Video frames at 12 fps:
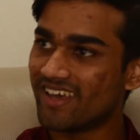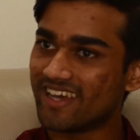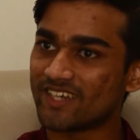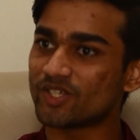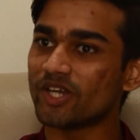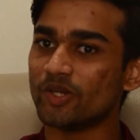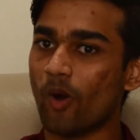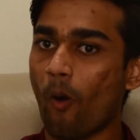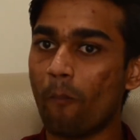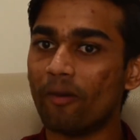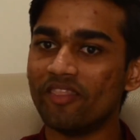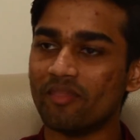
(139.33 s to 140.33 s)
and I try to
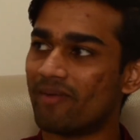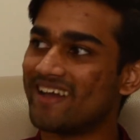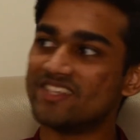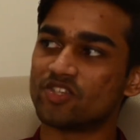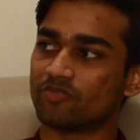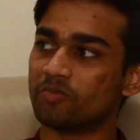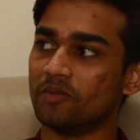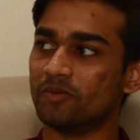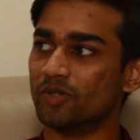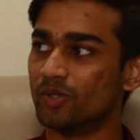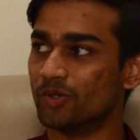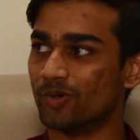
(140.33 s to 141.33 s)
open the minds of
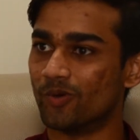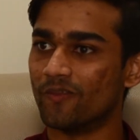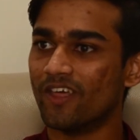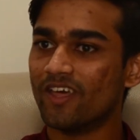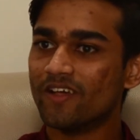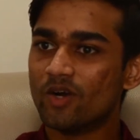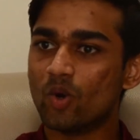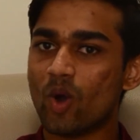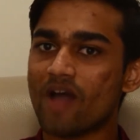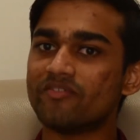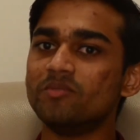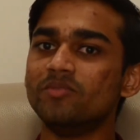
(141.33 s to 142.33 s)
people who
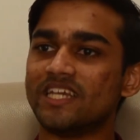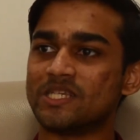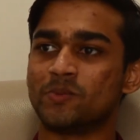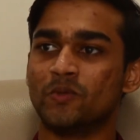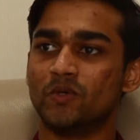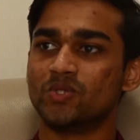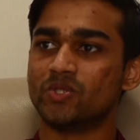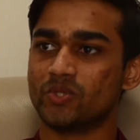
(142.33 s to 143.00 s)
haven't been exposed